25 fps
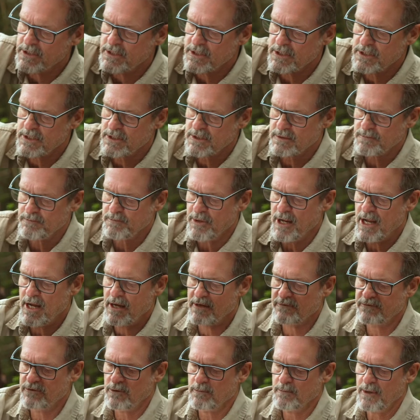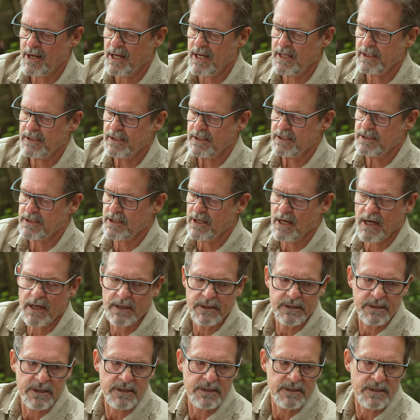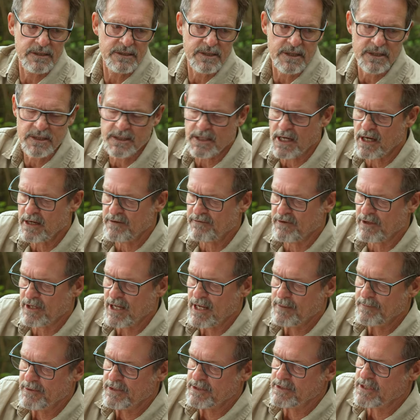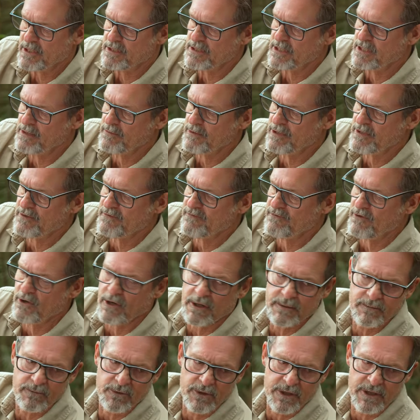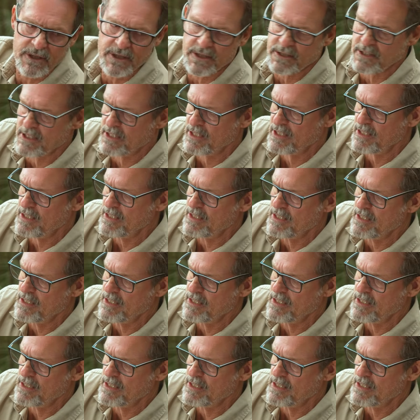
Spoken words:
it's a powerful bandage, you only need to just overlap it. So see where the fine print is here?